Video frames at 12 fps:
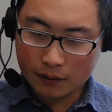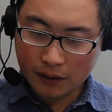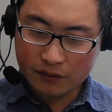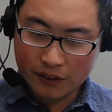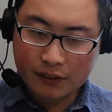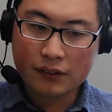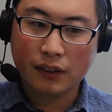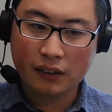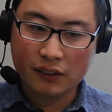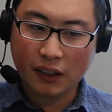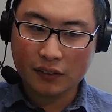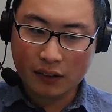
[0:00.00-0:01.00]
if this
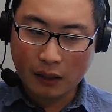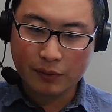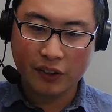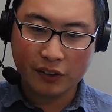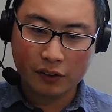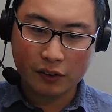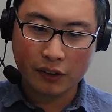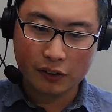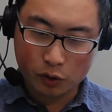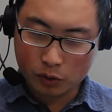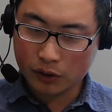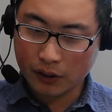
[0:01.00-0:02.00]
10 times thicker,
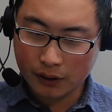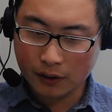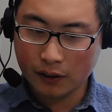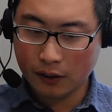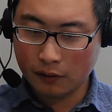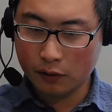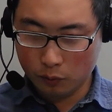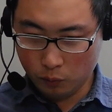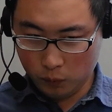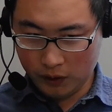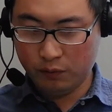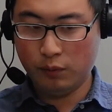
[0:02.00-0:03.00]
then usually
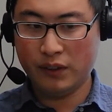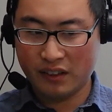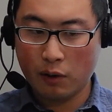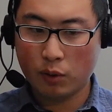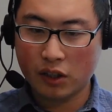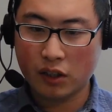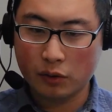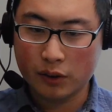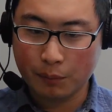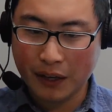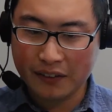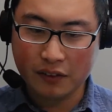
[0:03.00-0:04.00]
if with our
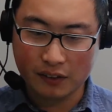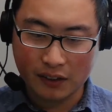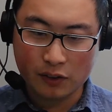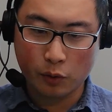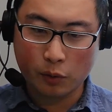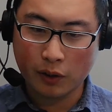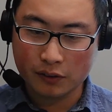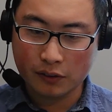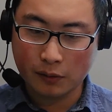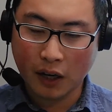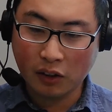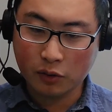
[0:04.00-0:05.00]
current method, it requires
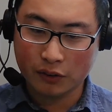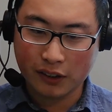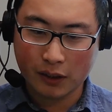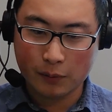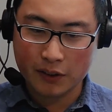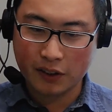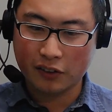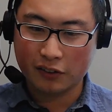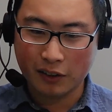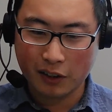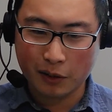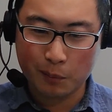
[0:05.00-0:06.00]
100 times
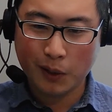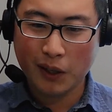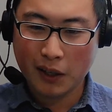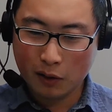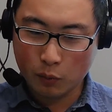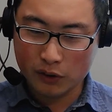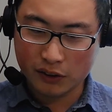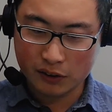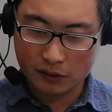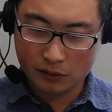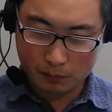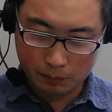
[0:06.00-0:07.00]
longer time, which
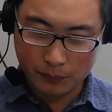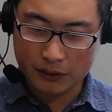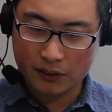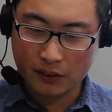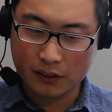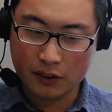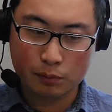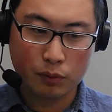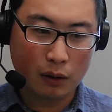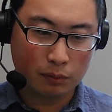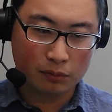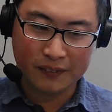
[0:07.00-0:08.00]
is means this is
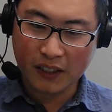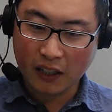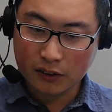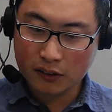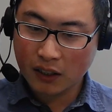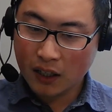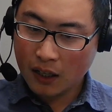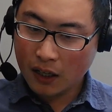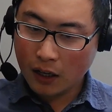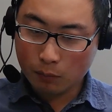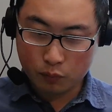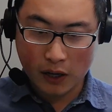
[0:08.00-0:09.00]
probably not
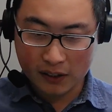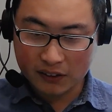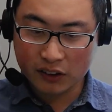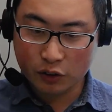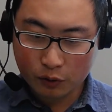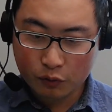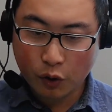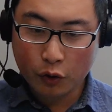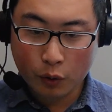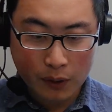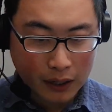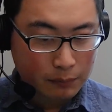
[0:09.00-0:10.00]
practical for
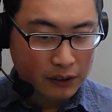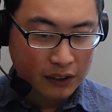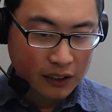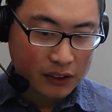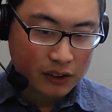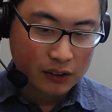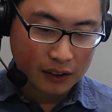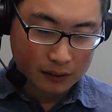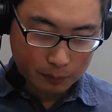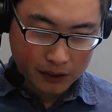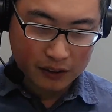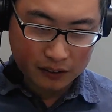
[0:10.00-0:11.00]
human application
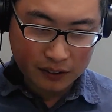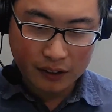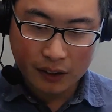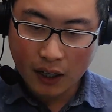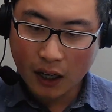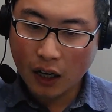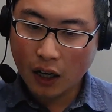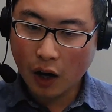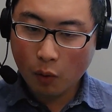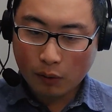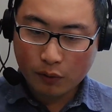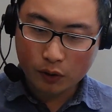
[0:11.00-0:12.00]
immediately.
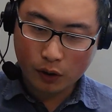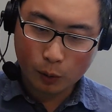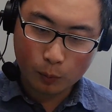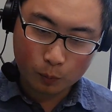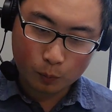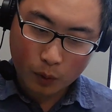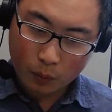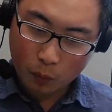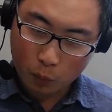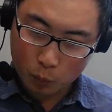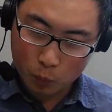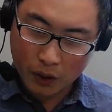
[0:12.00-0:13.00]
However, um,
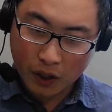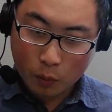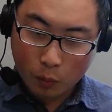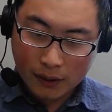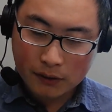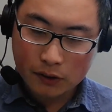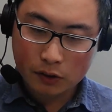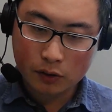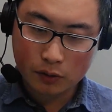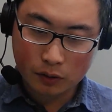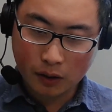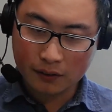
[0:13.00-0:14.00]
there are ways,
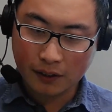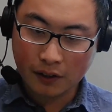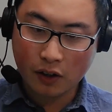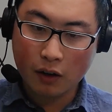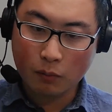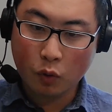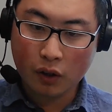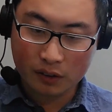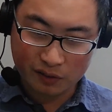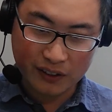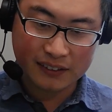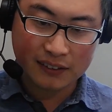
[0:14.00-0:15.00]
uh, there are more
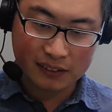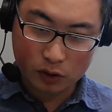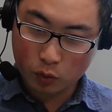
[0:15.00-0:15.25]
advanced